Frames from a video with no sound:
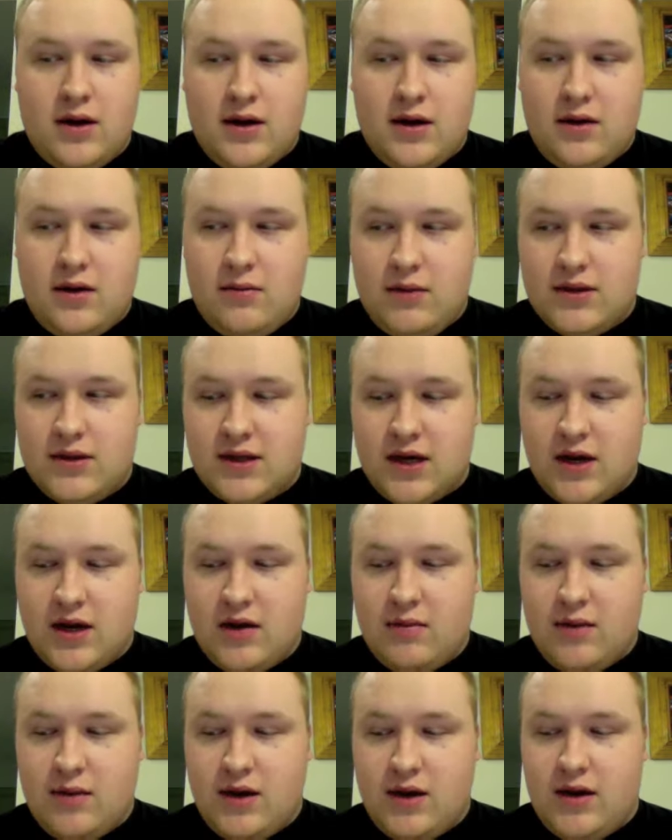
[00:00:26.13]
This is going to
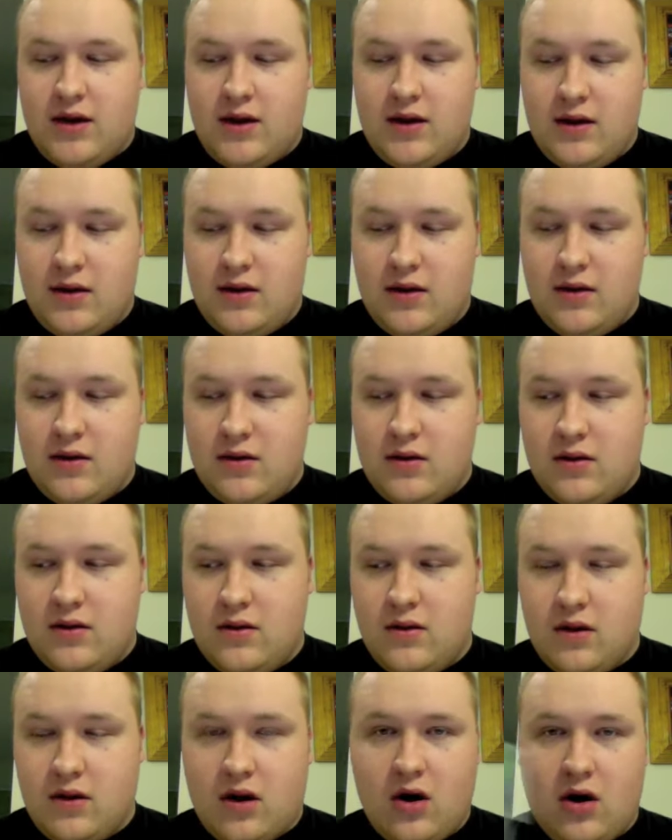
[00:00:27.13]
be
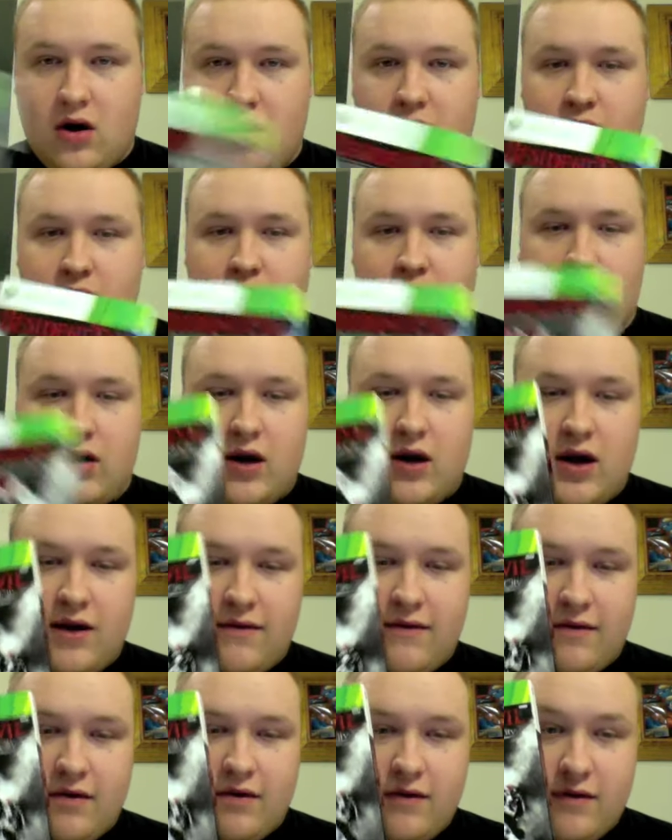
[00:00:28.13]
the cardboard
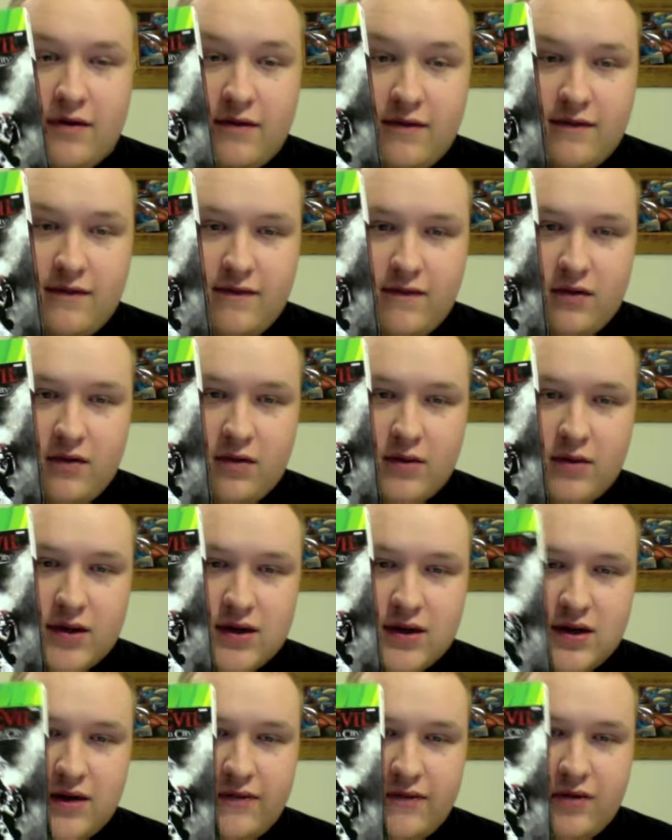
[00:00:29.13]
cover for
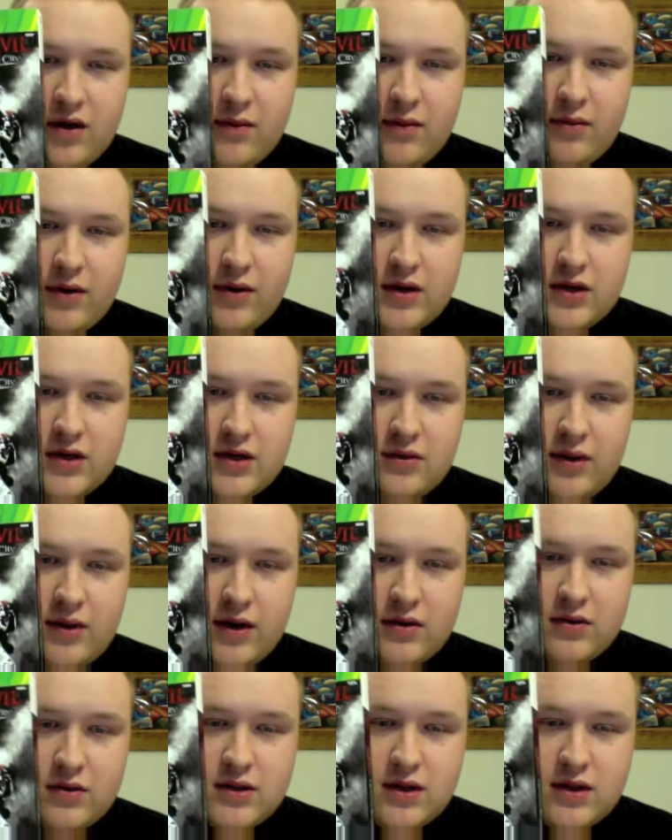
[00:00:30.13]
Resident Evil Operation
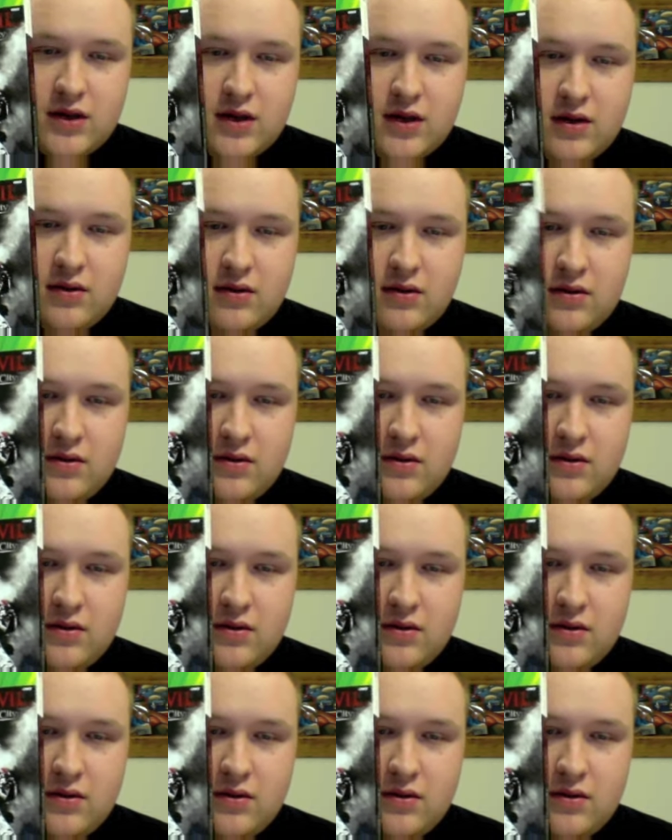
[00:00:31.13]
Raccoon City.